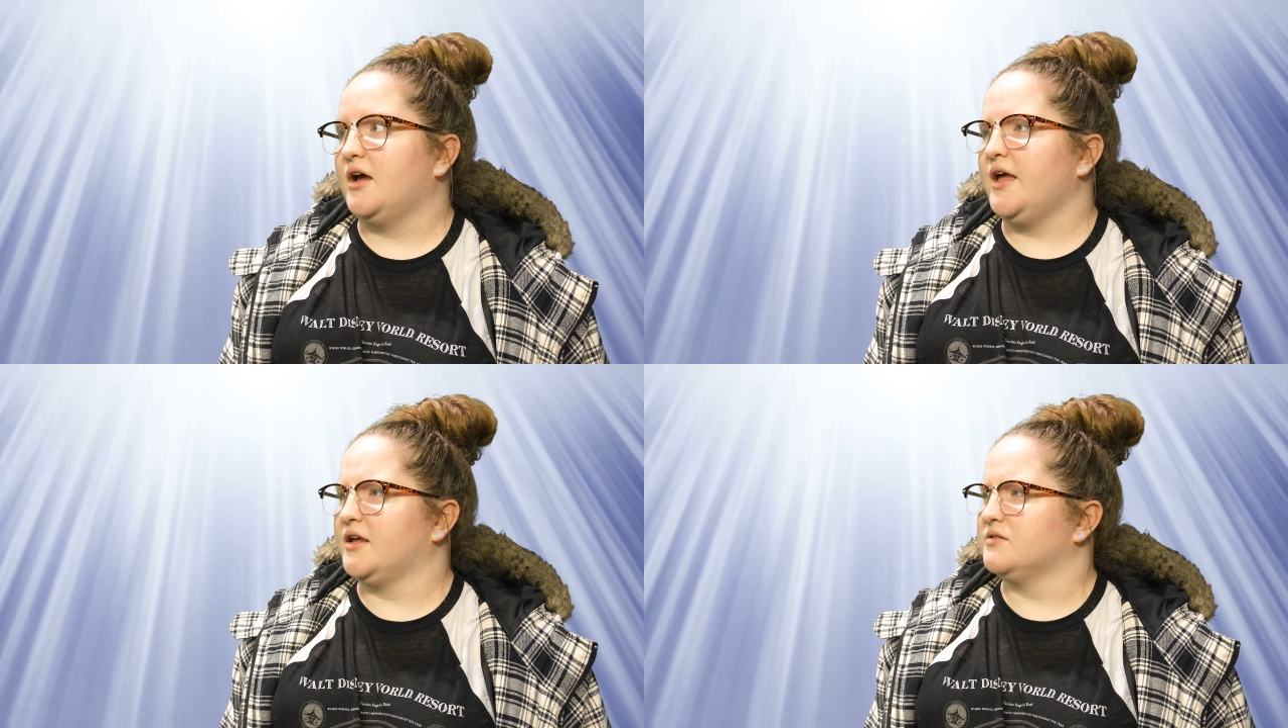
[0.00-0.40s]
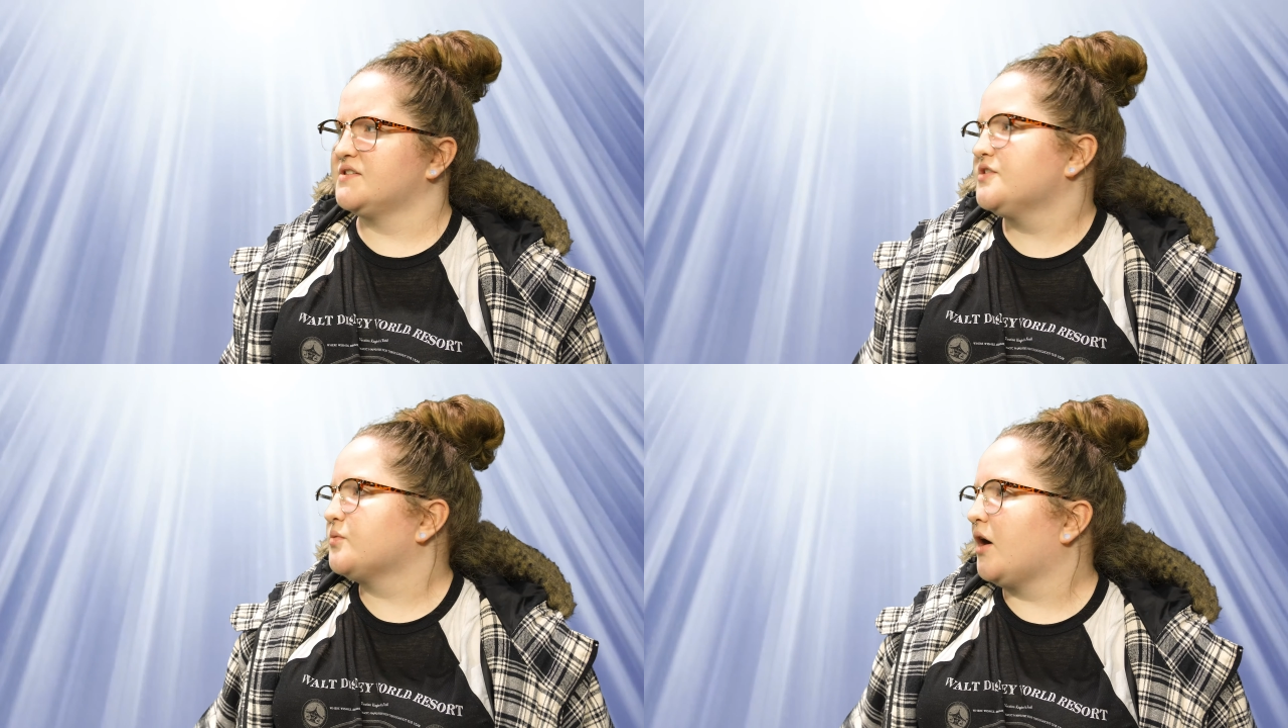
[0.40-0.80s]
Hey,
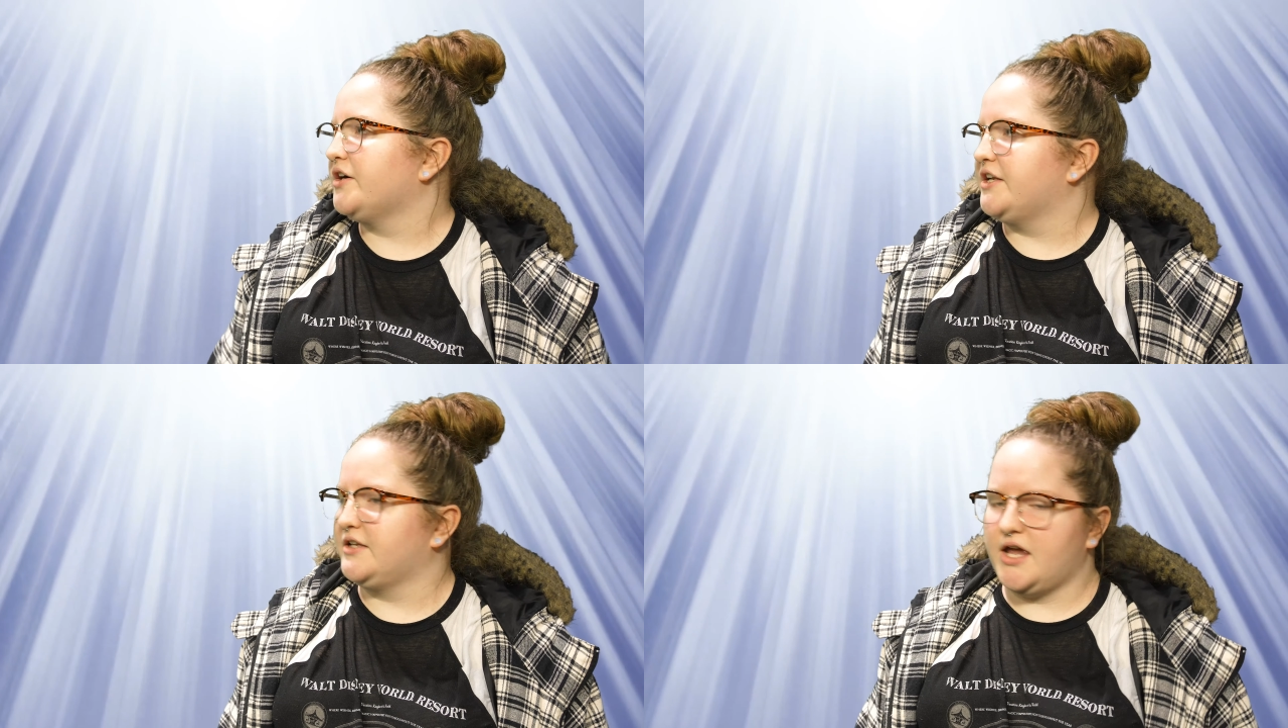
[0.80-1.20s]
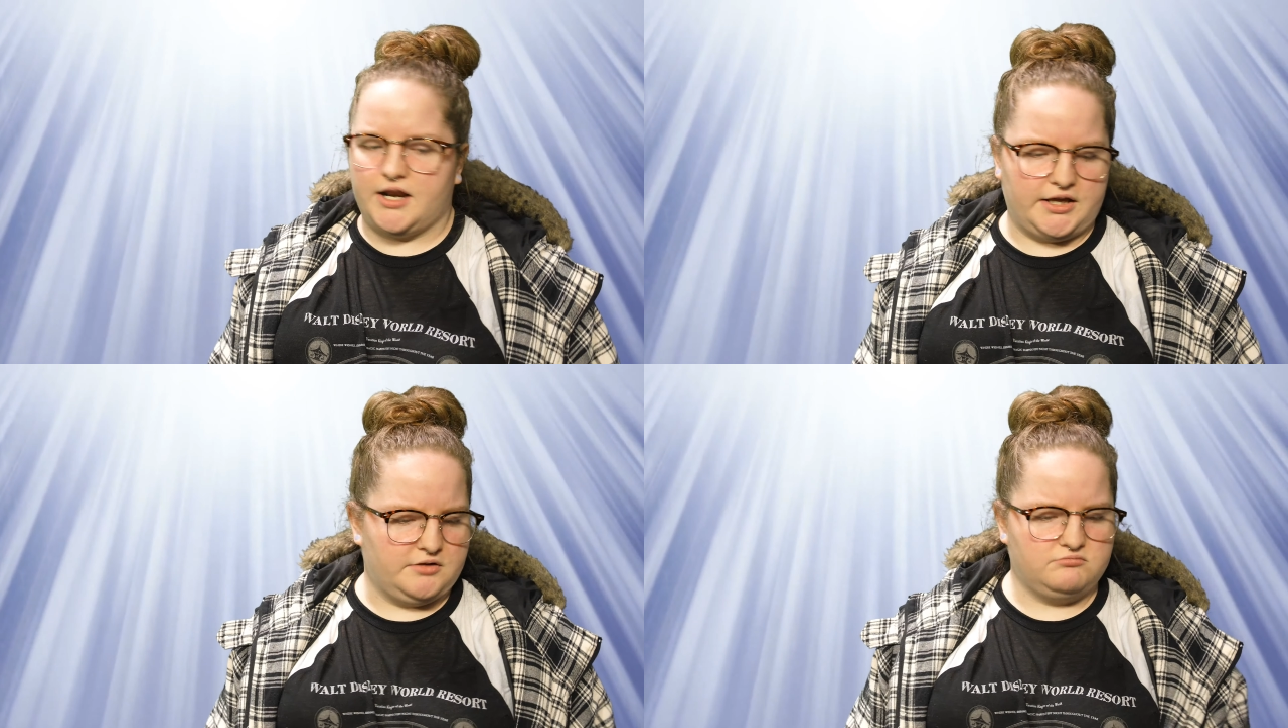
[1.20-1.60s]
since we're already
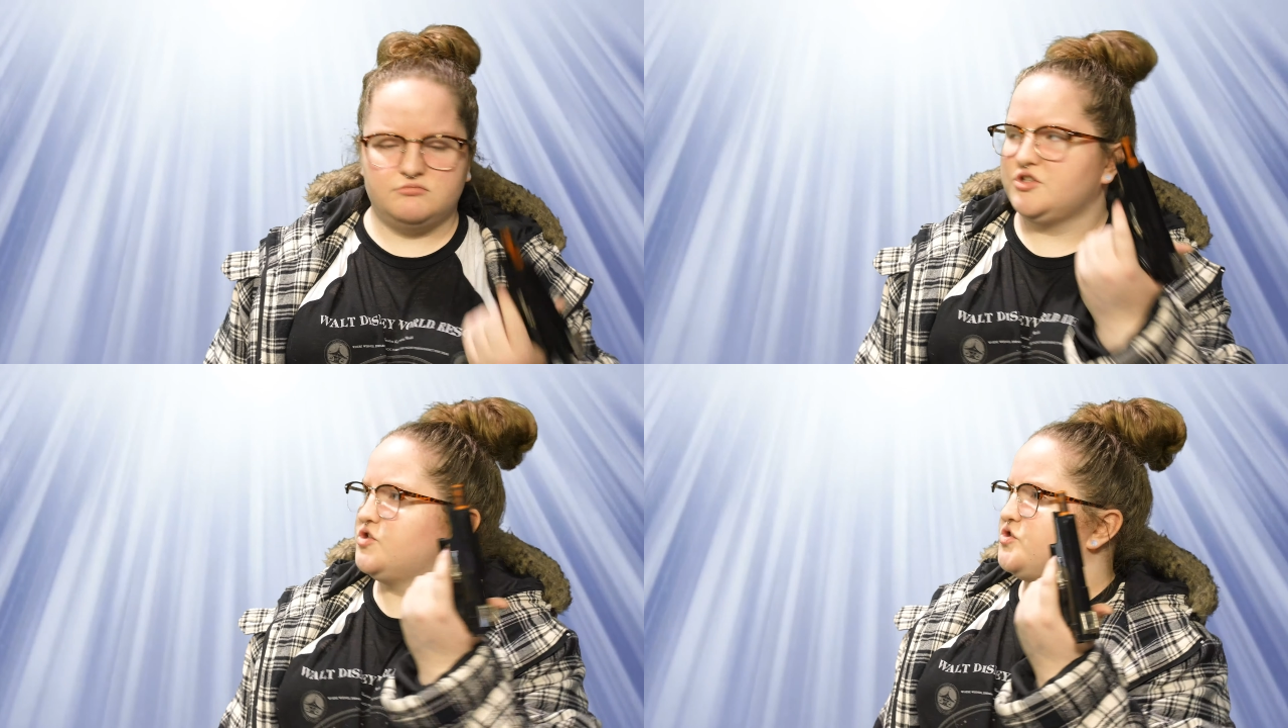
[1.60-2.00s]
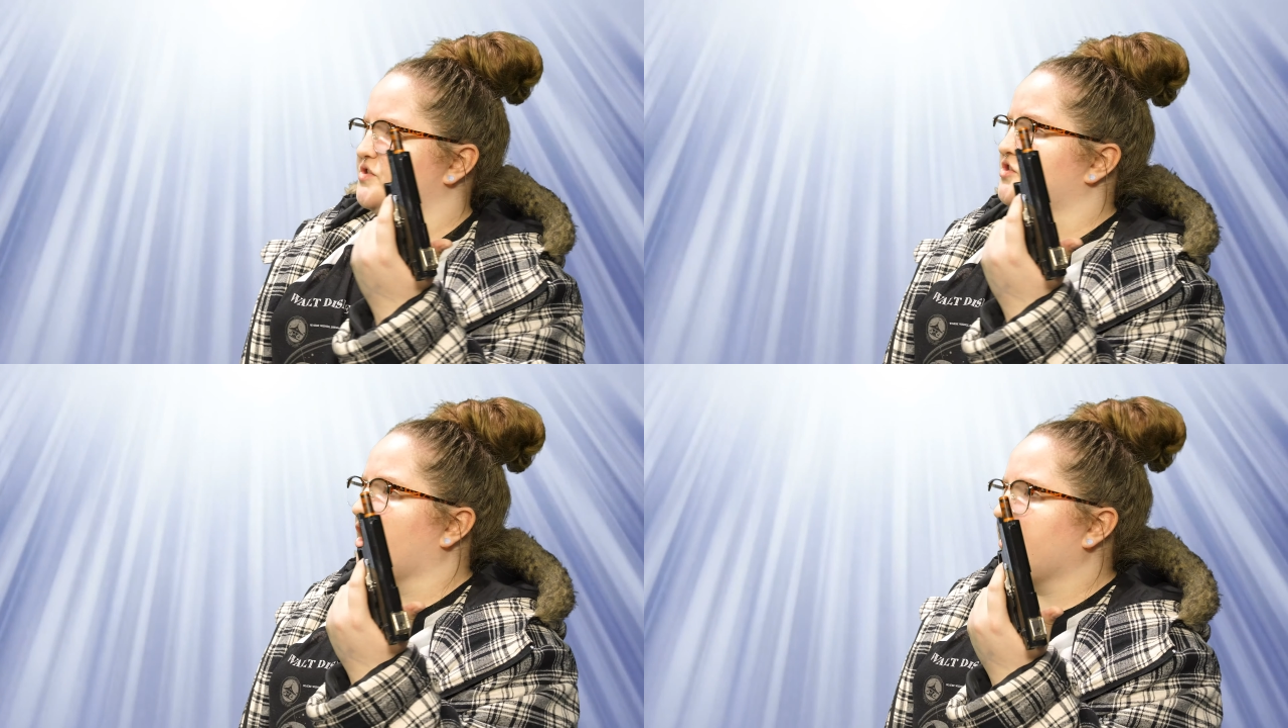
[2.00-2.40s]
dead, I can use you
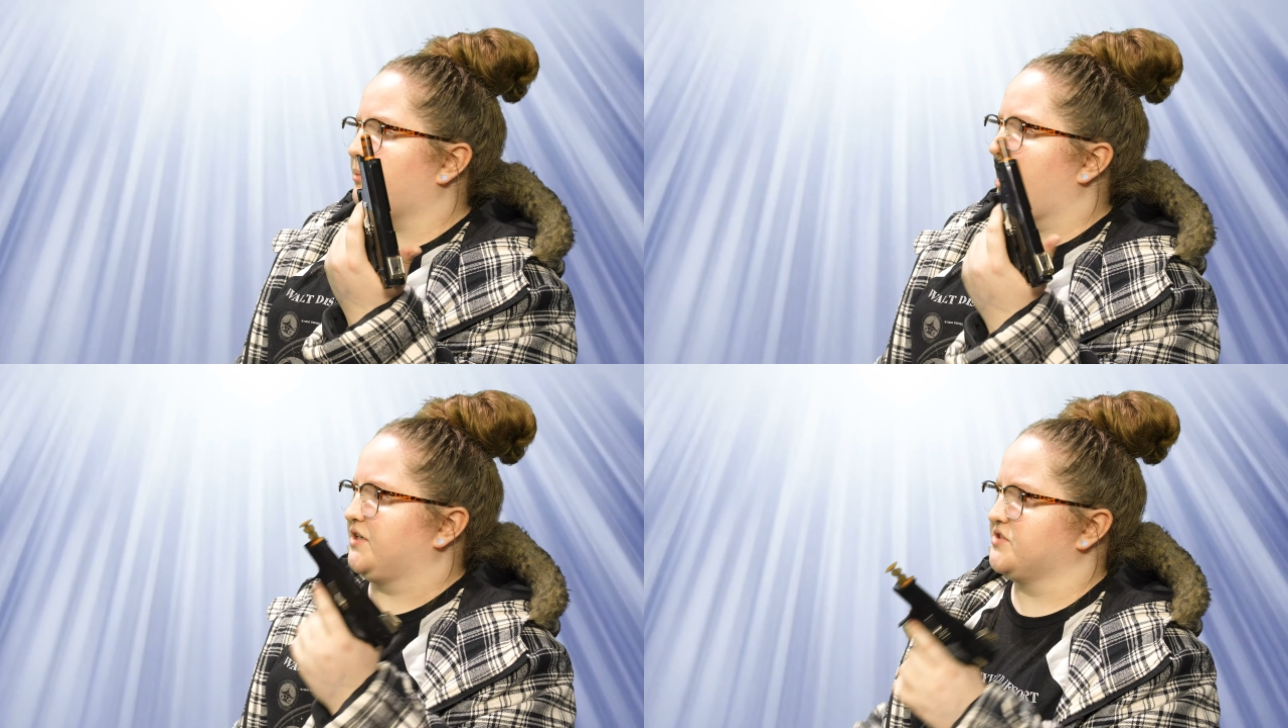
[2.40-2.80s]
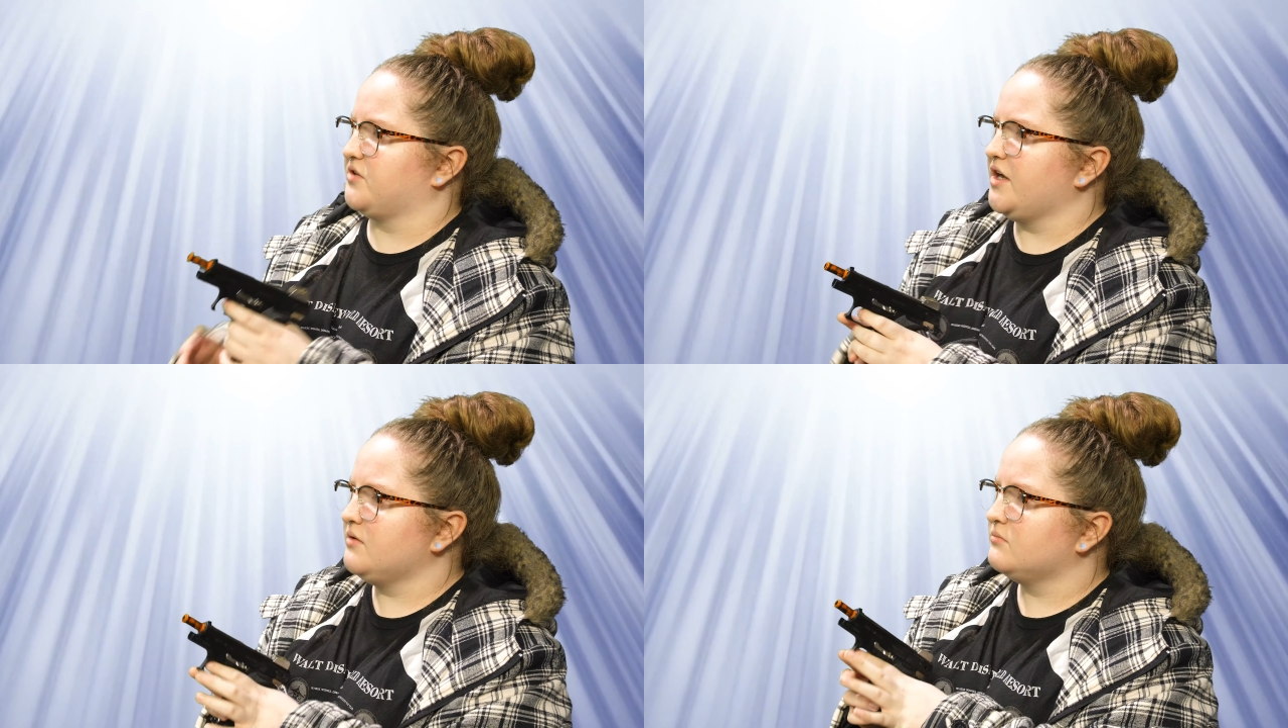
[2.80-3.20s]
as target practice,
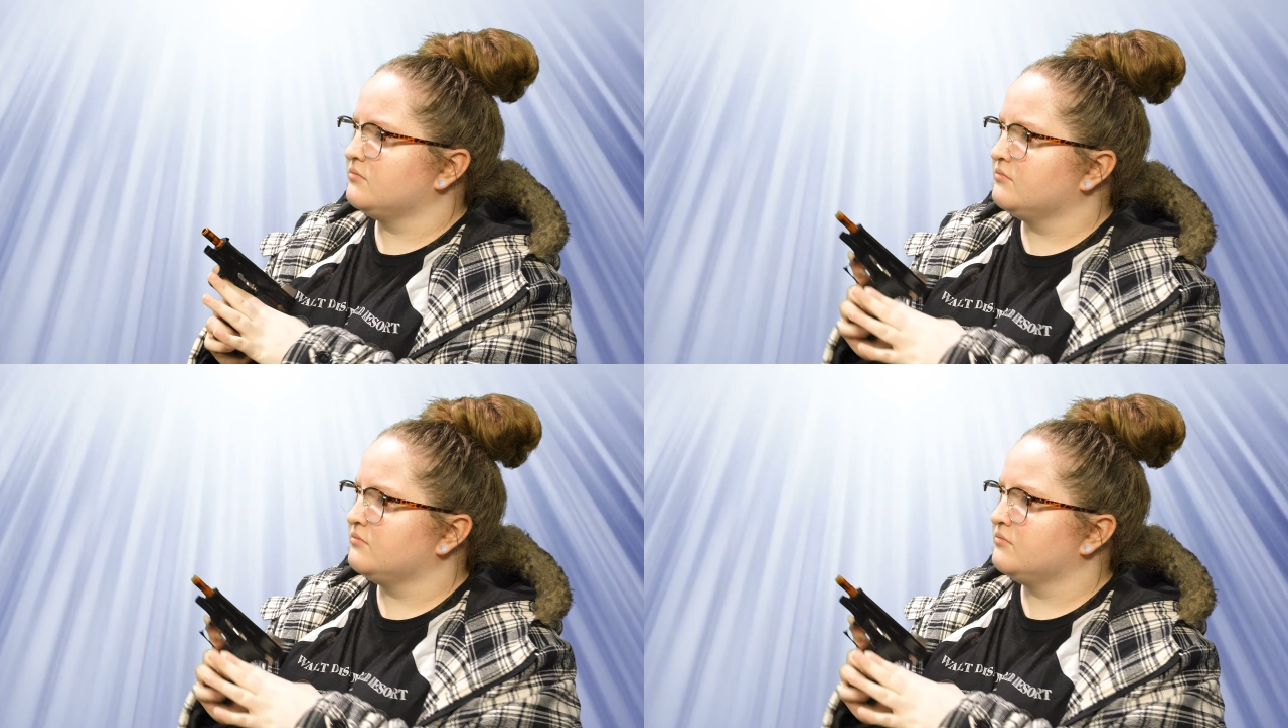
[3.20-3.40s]
right?